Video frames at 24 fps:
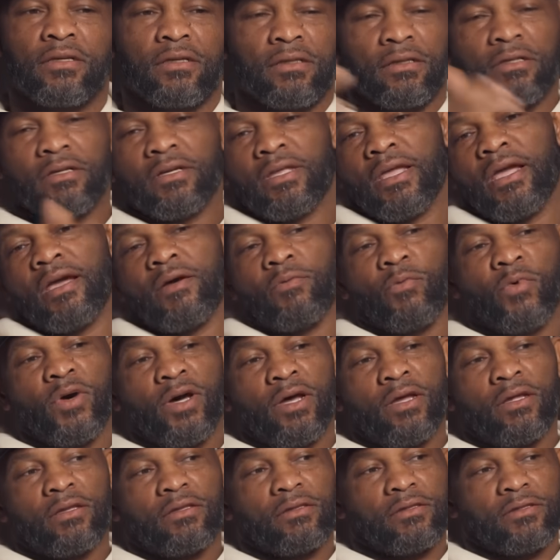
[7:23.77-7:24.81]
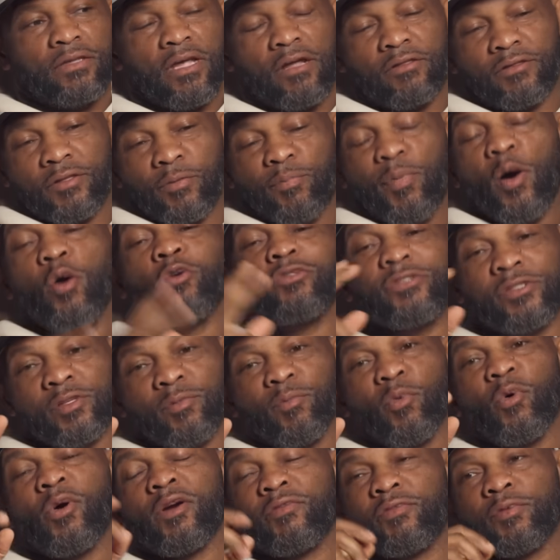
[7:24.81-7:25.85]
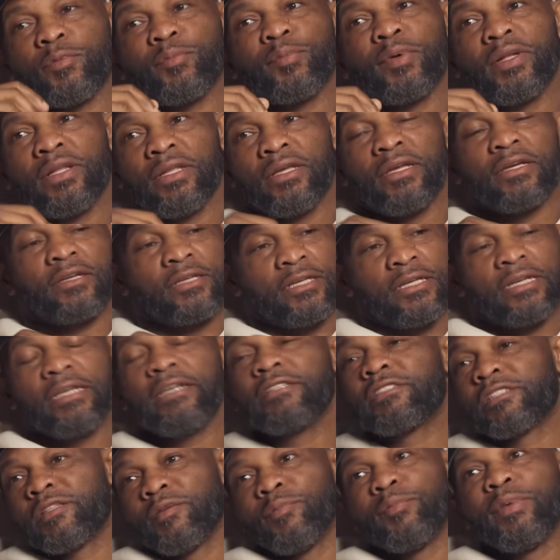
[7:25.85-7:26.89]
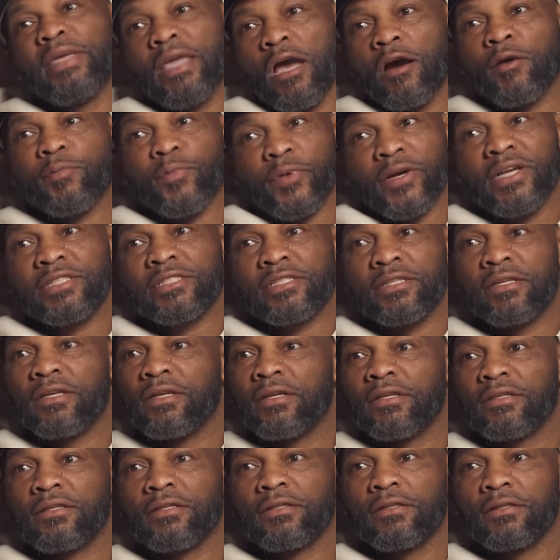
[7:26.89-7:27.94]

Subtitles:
Look at what the poster boy for bullying can easily be our president.